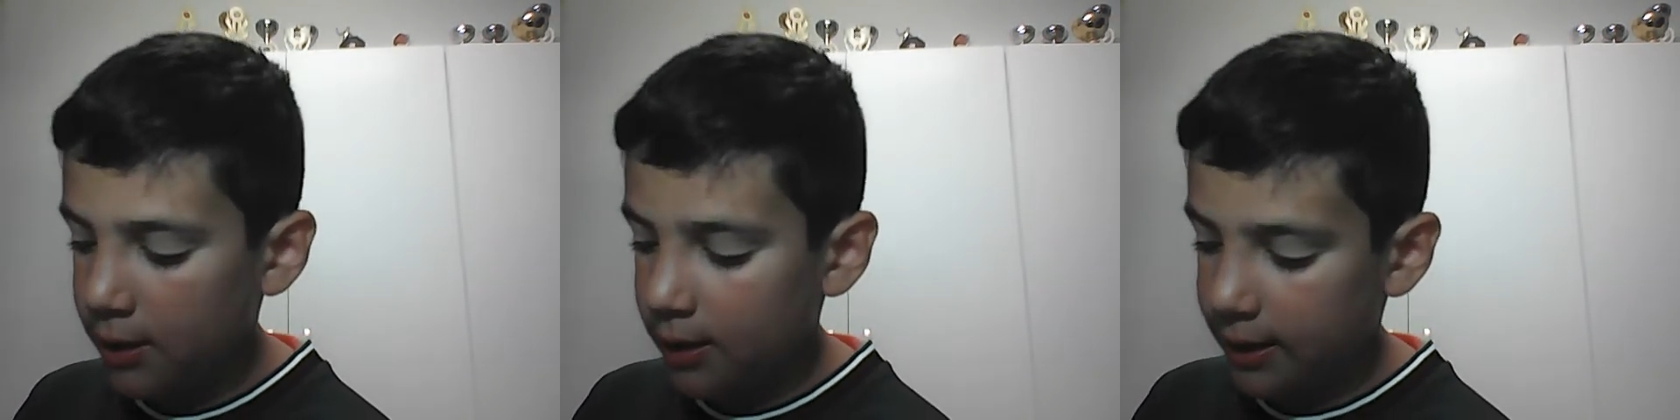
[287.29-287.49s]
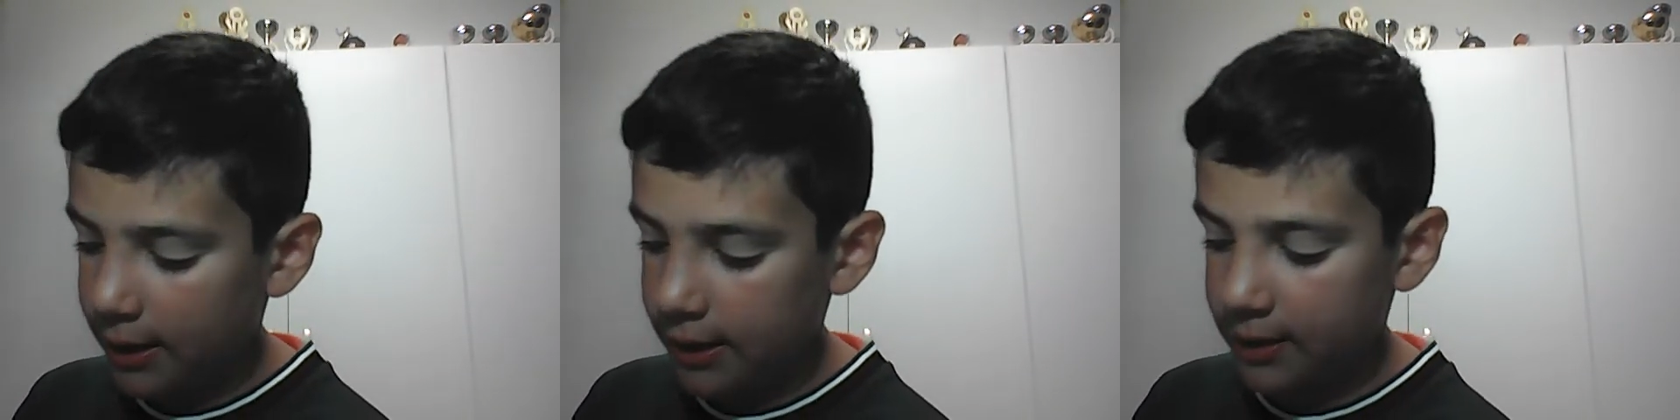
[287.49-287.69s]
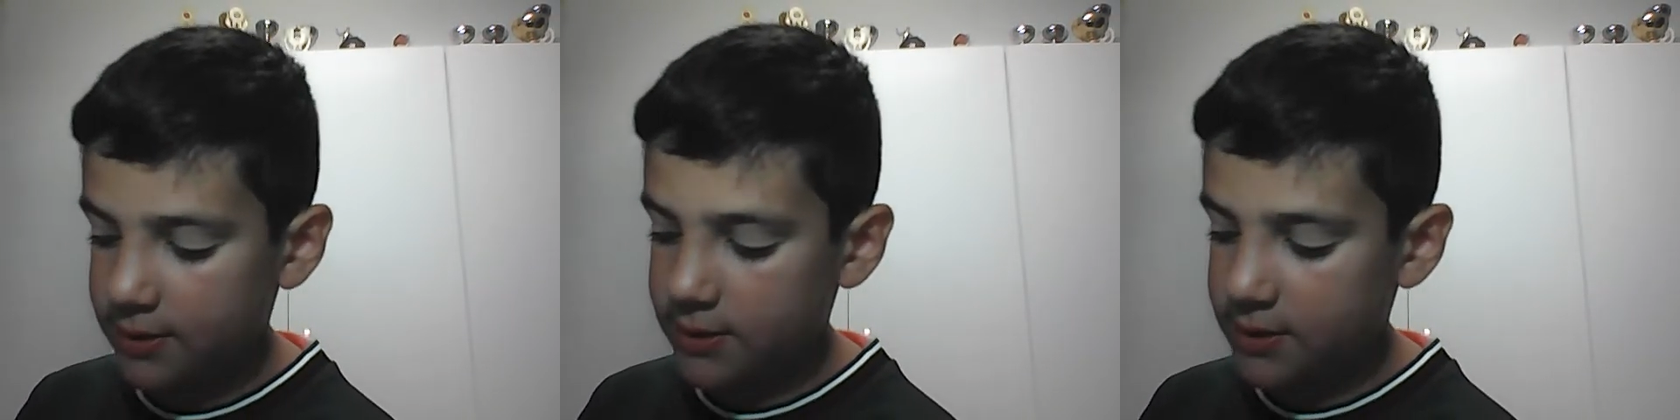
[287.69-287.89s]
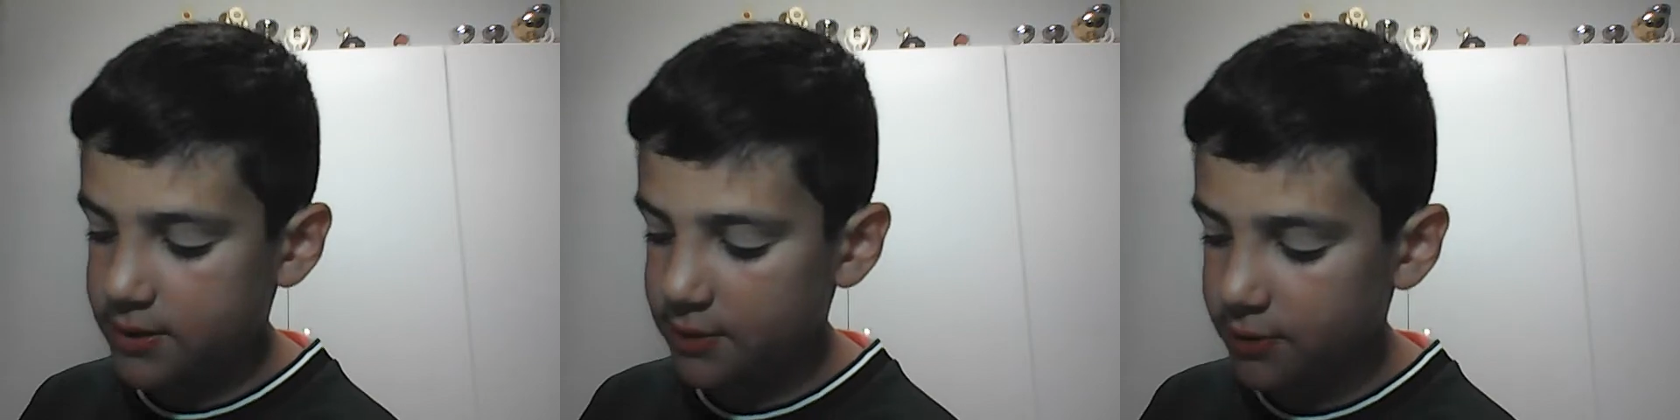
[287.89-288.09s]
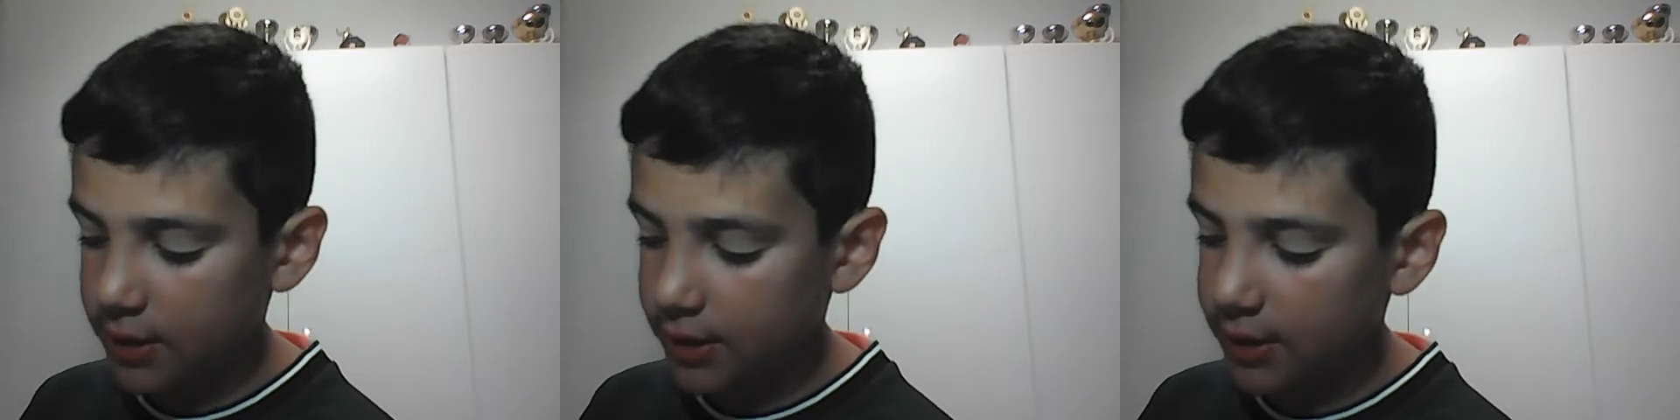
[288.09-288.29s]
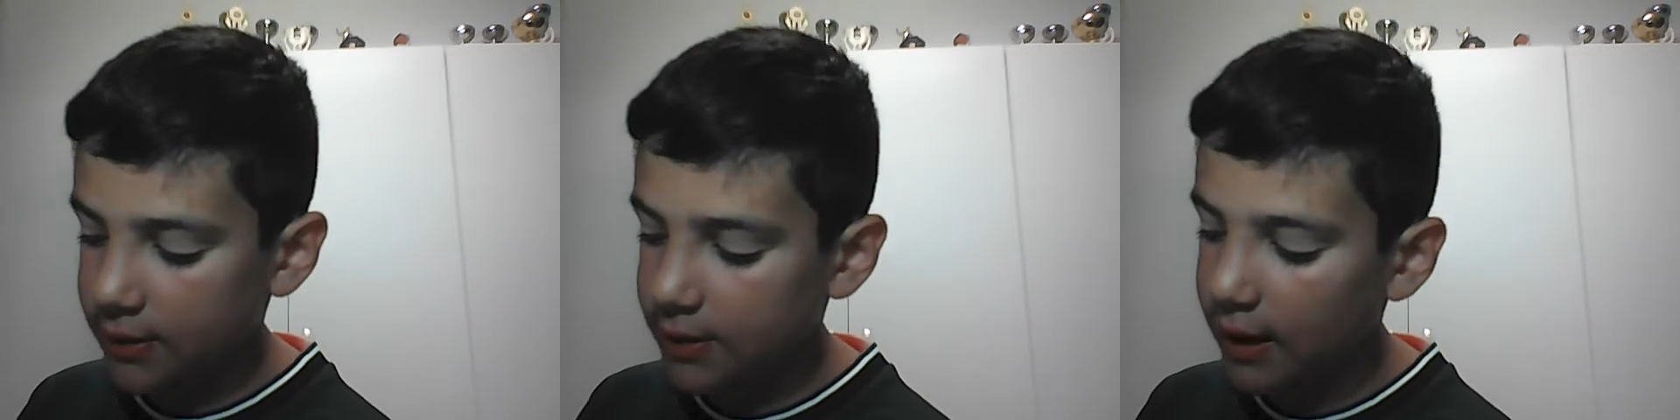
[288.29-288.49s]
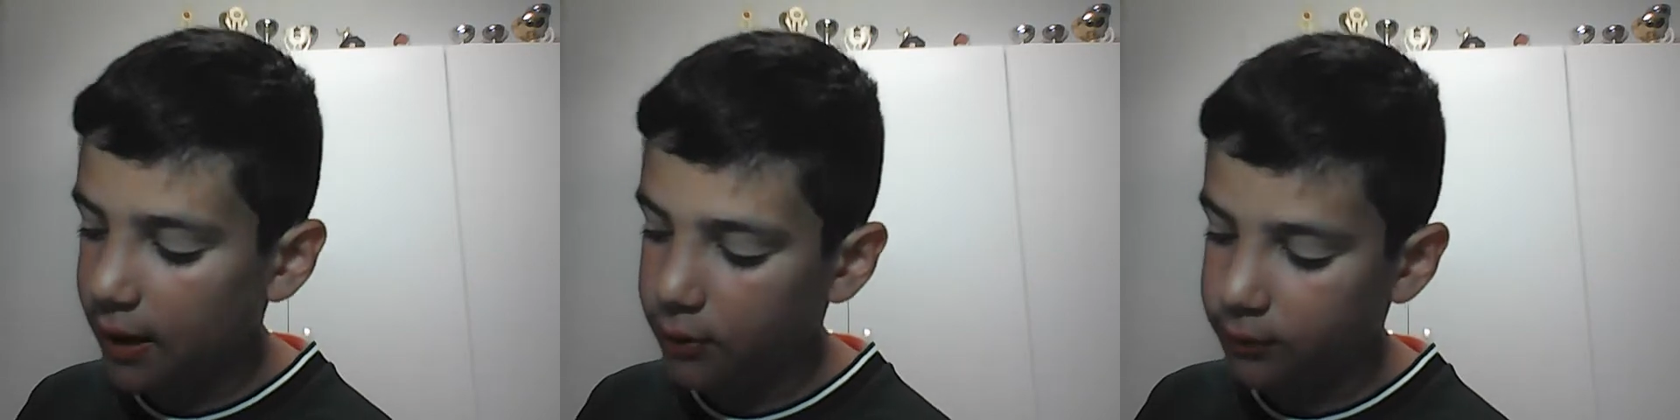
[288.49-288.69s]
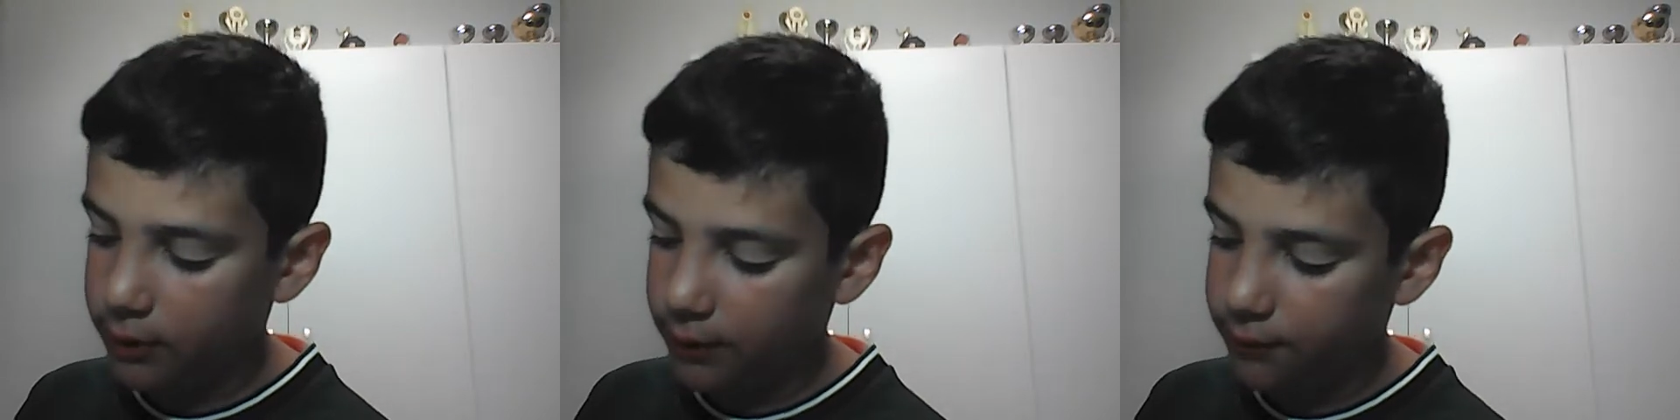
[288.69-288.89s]
It's written
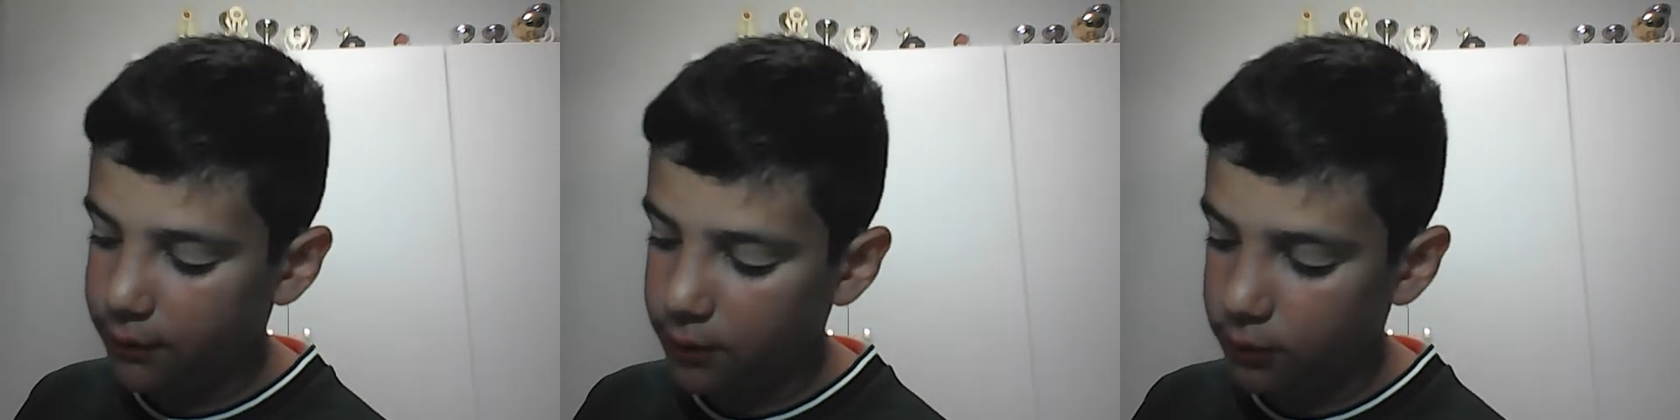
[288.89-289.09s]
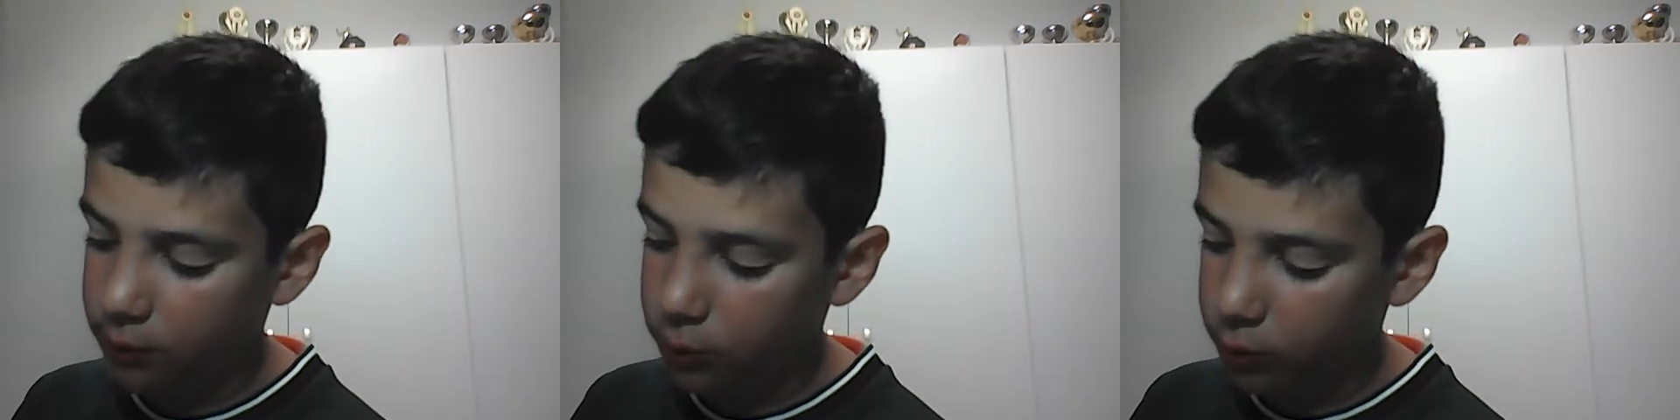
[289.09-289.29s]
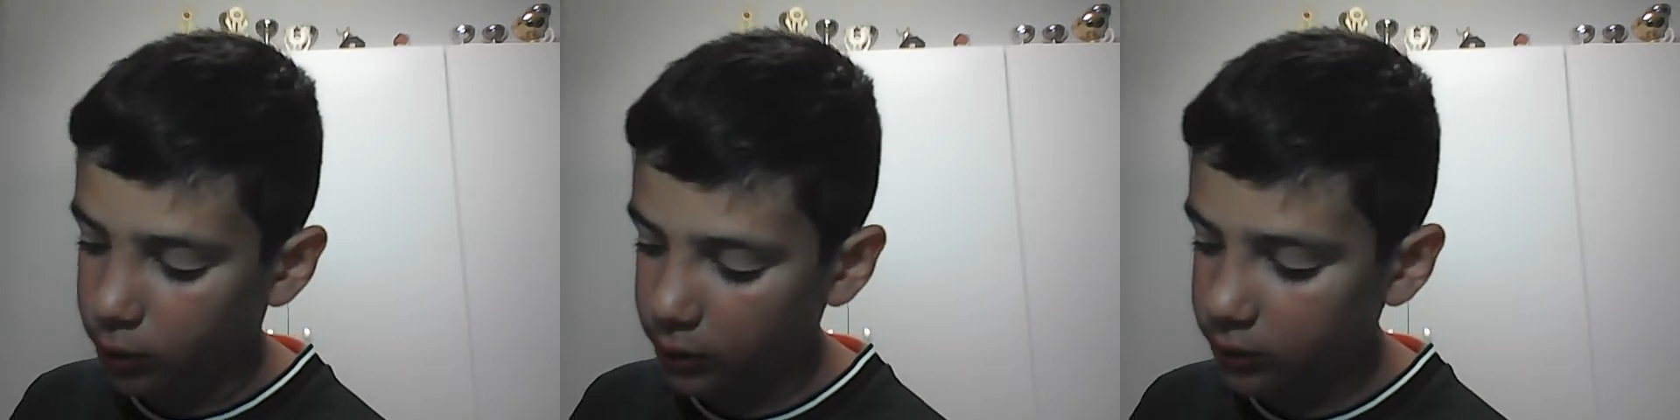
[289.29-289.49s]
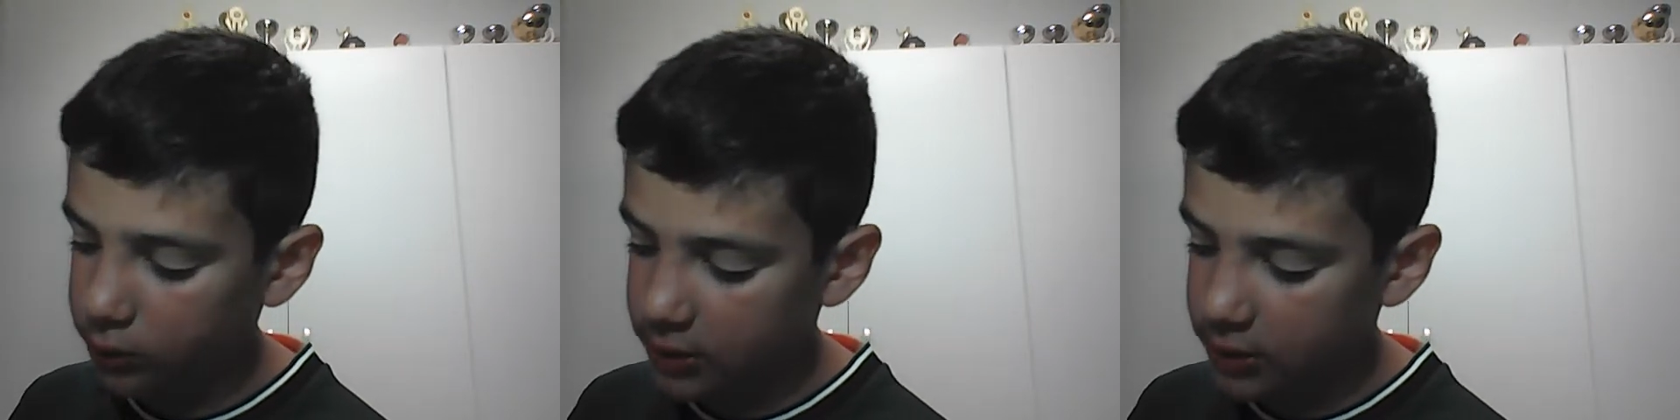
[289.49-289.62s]
down if you want